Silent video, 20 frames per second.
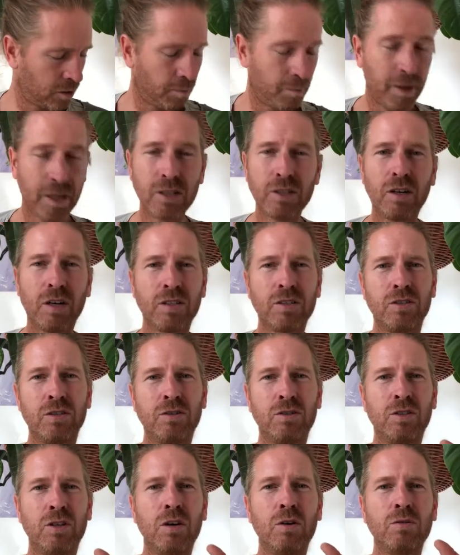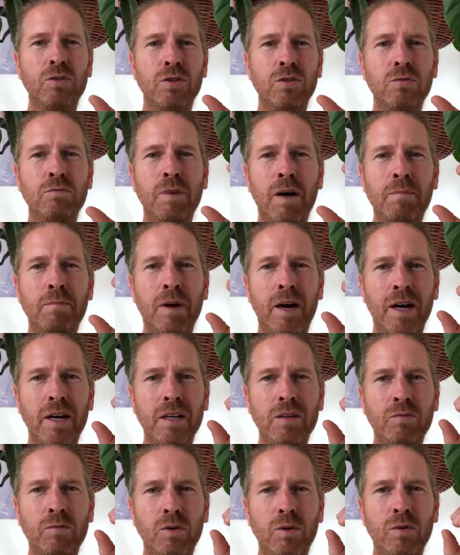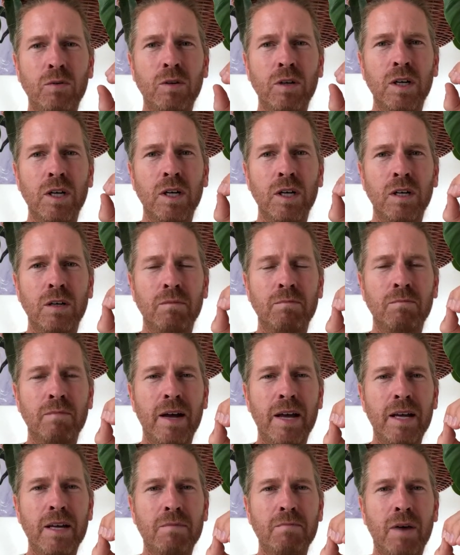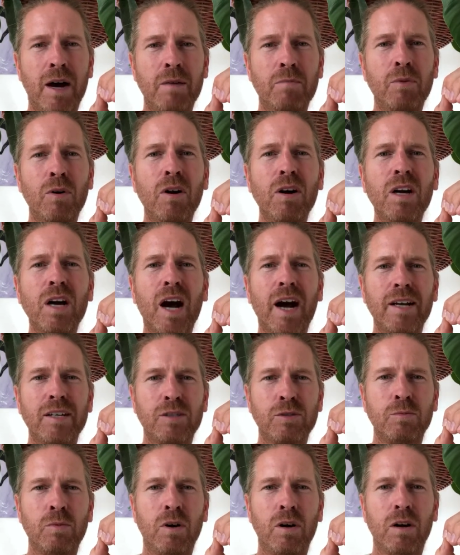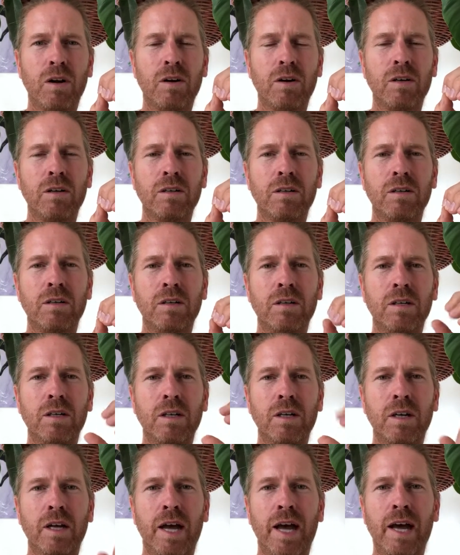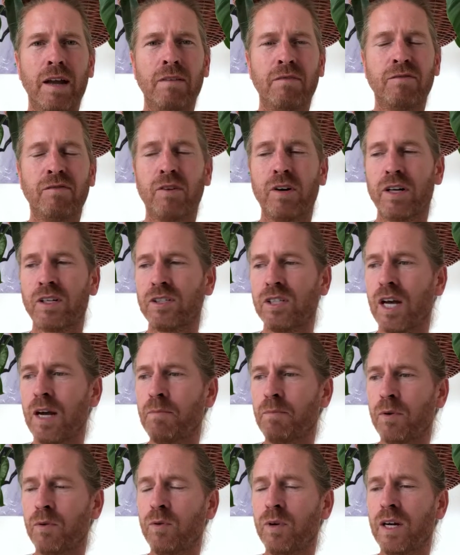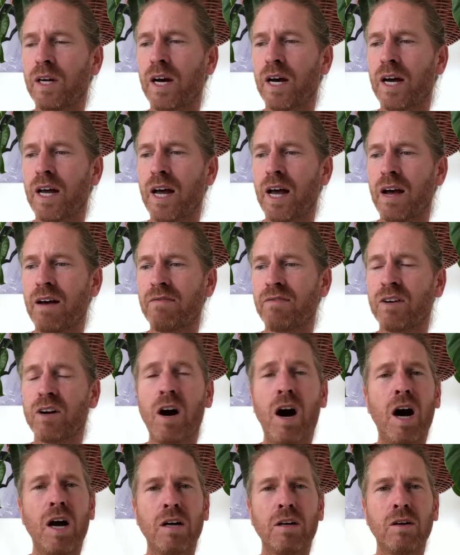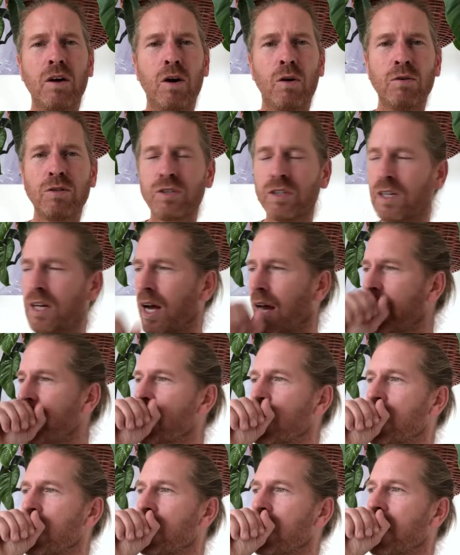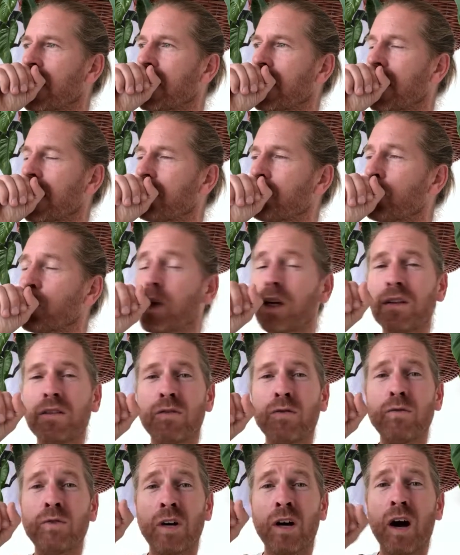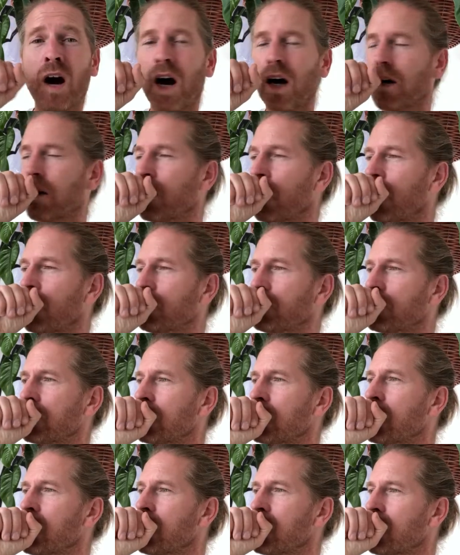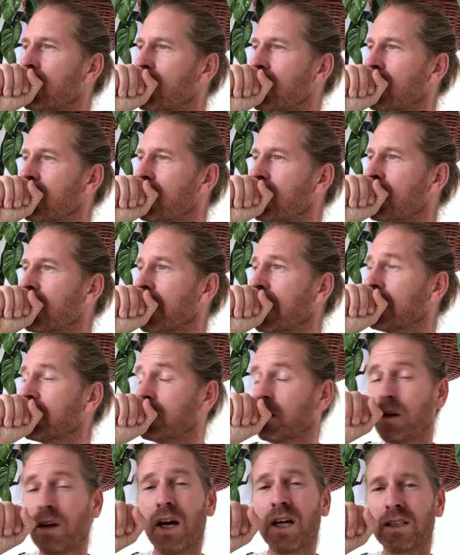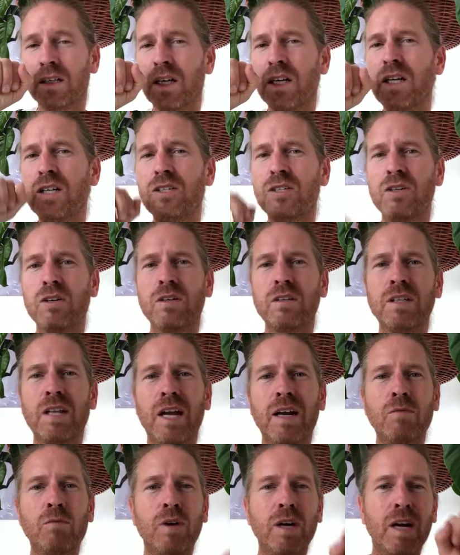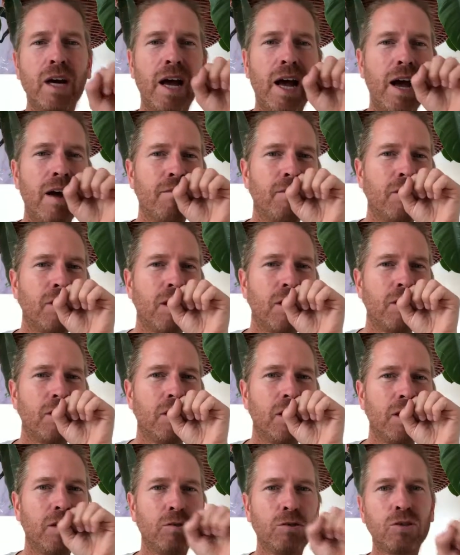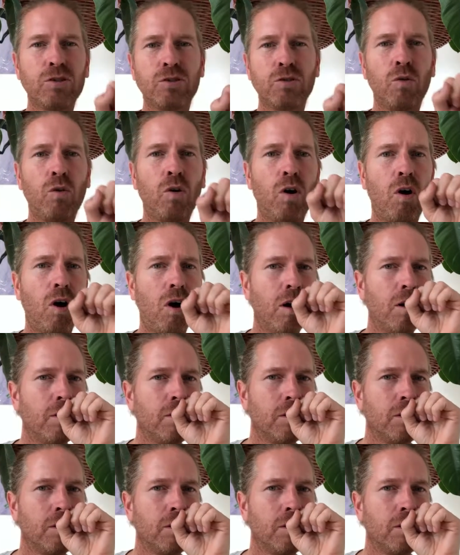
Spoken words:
the picture I just showed you, my body will make my bronchi smaller. And for example, when I have a garden hose and I breathe through the garden hose, it's a lot easier than when I have a little straw.